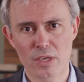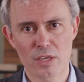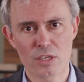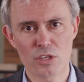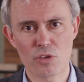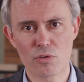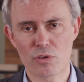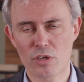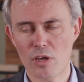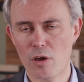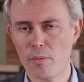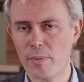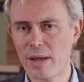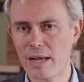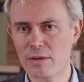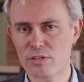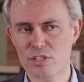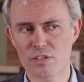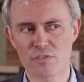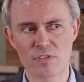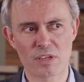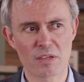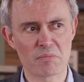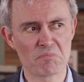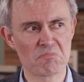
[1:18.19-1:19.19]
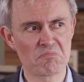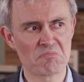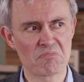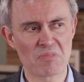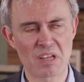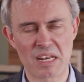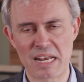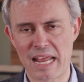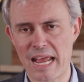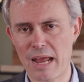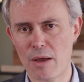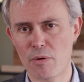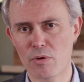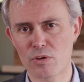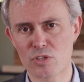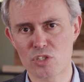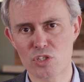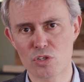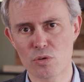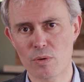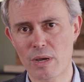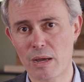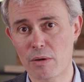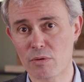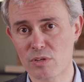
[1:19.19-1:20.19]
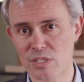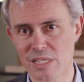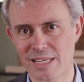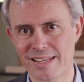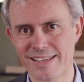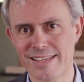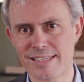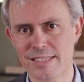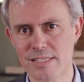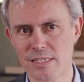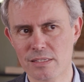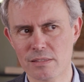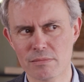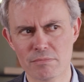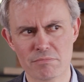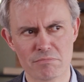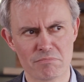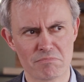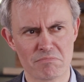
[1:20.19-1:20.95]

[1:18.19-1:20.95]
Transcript: you come out of it an hour, 2 hours later,